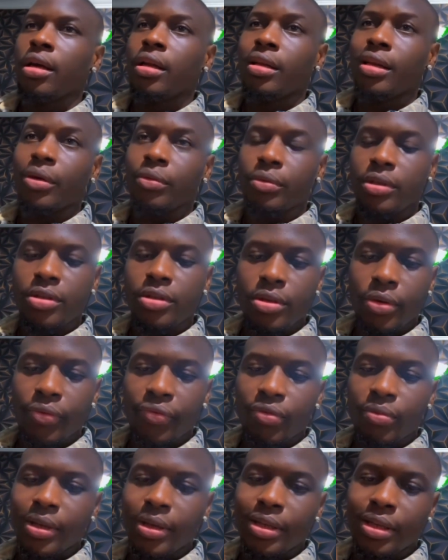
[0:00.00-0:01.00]
Now, the
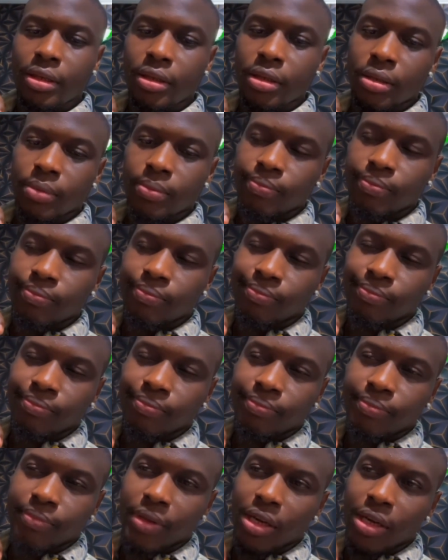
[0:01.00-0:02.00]
soft man and the
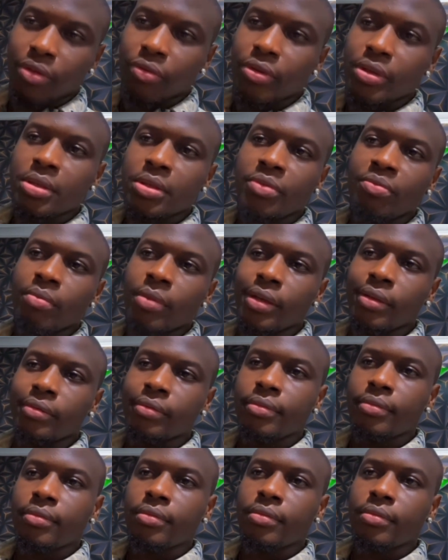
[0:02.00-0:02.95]
aggressive man